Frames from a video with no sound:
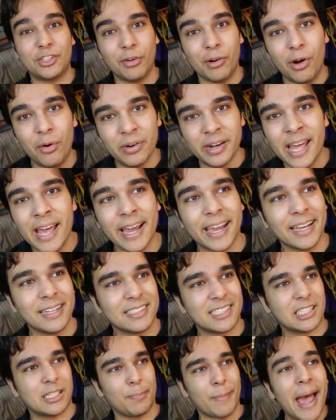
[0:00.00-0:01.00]
their own neck
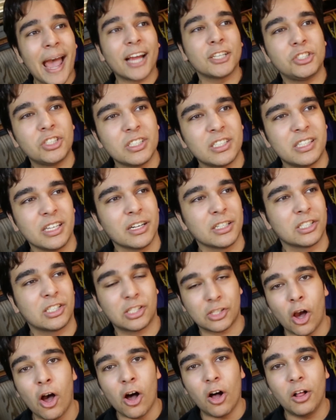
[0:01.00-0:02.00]
and smashes their
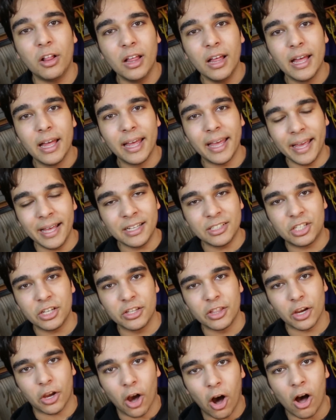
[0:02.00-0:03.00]
skull
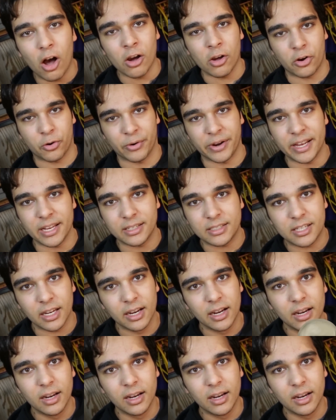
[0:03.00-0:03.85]
into the concrete.